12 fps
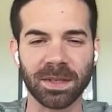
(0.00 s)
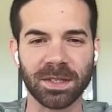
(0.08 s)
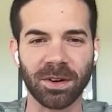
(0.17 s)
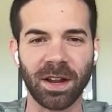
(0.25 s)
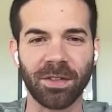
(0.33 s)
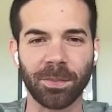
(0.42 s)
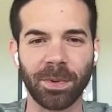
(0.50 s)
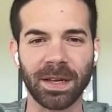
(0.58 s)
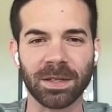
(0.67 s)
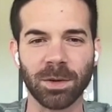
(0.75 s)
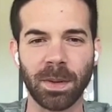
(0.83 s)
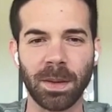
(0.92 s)
Is there another
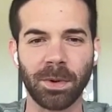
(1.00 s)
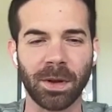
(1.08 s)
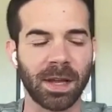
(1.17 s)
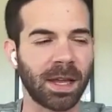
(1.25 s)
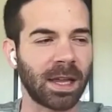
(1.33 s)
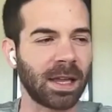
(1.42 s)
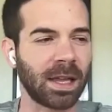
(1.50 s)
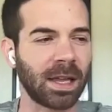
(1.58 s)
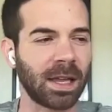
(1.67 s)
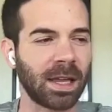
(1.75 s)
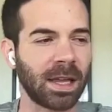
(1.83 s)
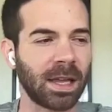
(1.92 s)
place where people can get
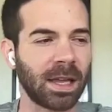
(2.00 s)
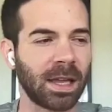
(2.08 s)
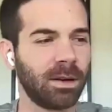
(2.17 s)
their?